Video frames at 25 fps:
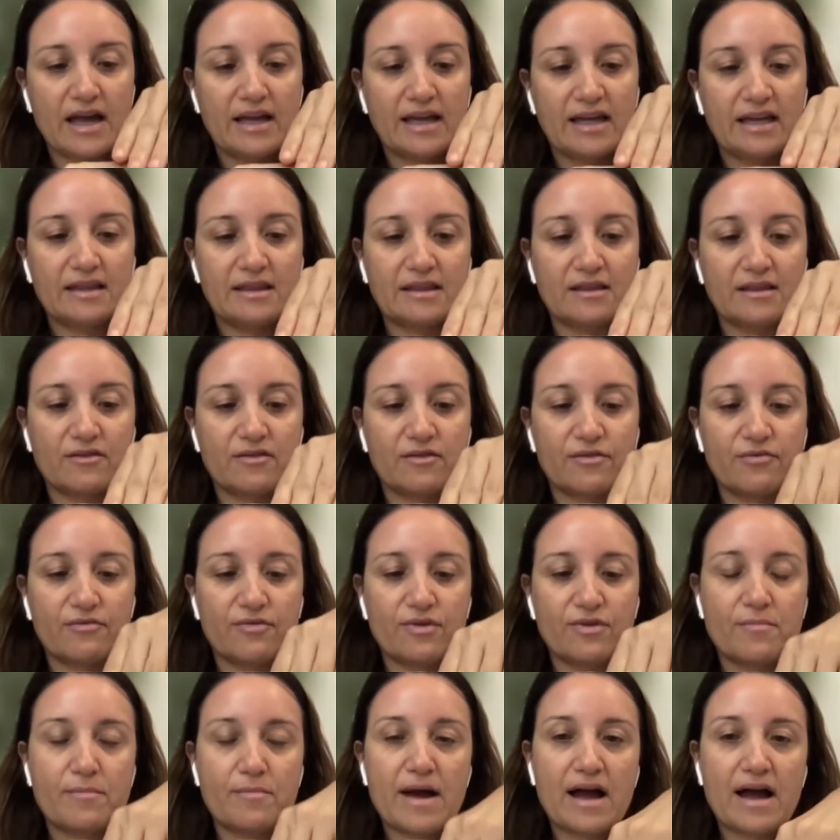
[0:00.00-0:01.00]
in
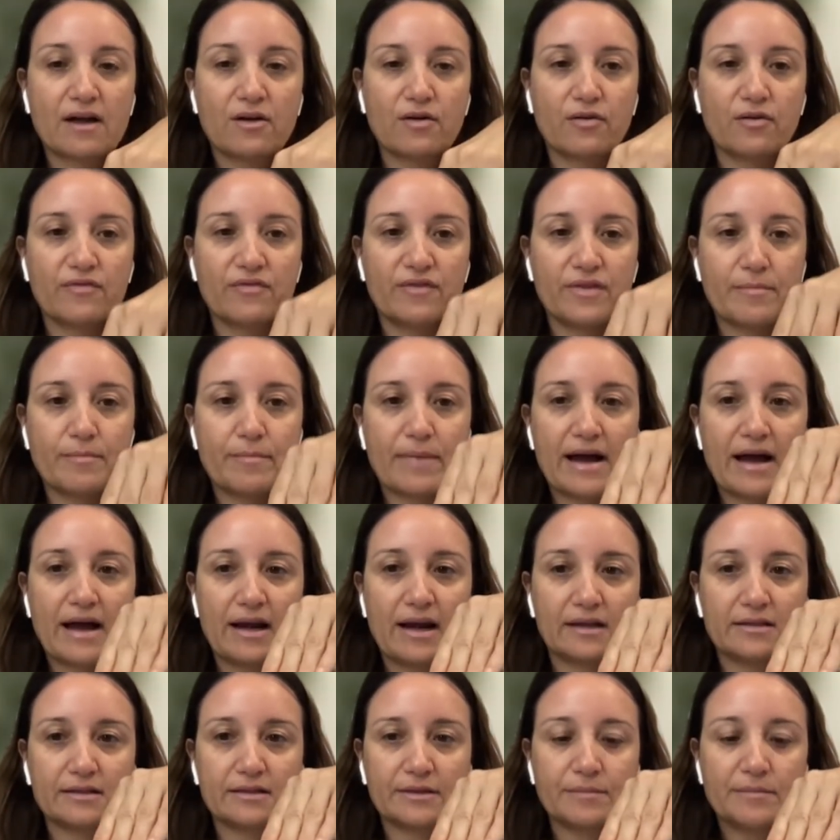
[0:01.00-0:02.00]
through the back of the
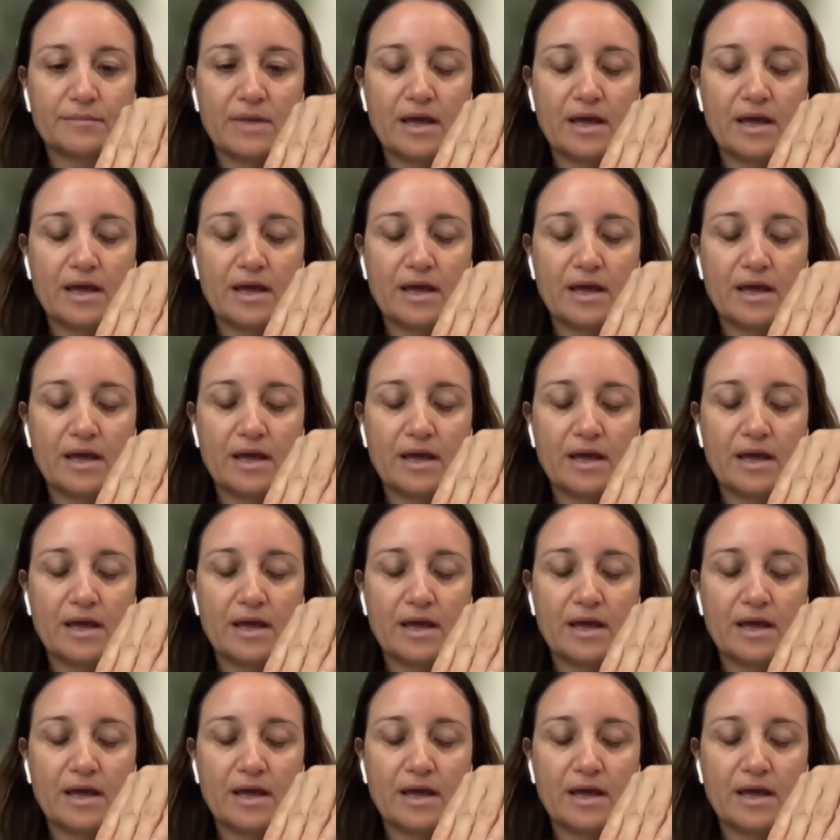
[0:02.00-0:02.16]
palate.